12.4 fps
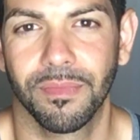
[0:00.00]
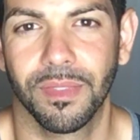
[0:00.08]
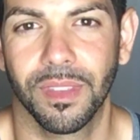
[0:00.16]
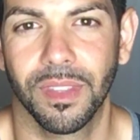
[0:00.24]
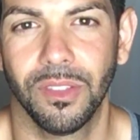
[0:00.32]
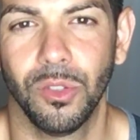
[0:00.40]

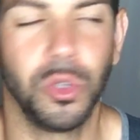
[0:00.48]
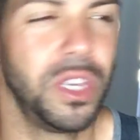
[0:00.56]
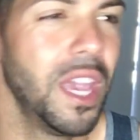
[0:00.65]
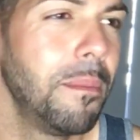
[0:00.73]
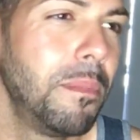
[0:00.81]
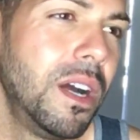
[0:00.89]
You get
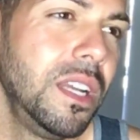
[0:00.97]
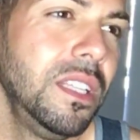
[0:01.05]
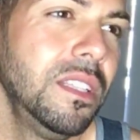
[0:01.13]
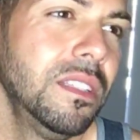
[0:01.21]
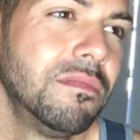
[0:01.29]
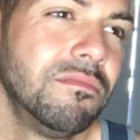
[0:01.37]
money,
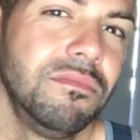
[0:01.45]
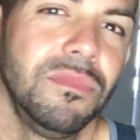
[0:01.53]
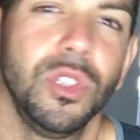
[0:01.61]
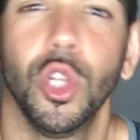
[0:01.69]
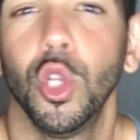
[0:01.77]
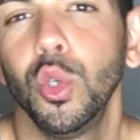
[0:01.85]
you
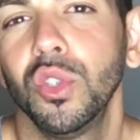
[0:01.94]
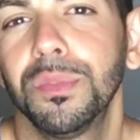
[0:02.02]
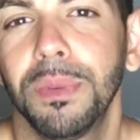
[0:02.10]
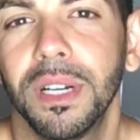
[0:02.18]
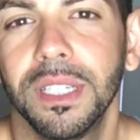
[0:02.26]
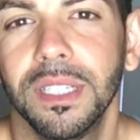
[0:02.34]
lose
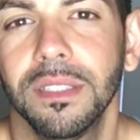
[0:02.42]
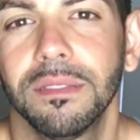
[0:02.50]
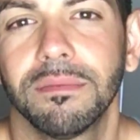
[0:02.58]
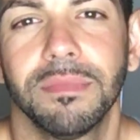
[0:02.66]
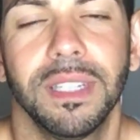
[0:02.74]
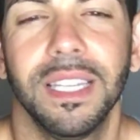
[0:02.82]
money,
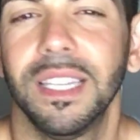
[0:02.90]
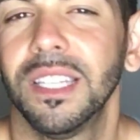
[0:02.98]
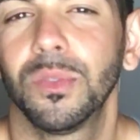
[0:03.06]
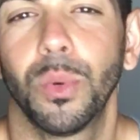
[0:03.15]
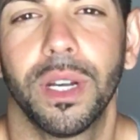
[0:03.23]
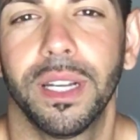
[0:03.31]
it is
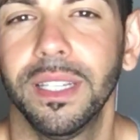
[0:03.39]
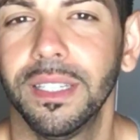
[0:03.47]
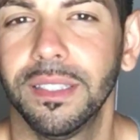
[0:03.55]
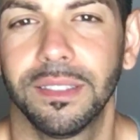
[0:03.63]
what it is.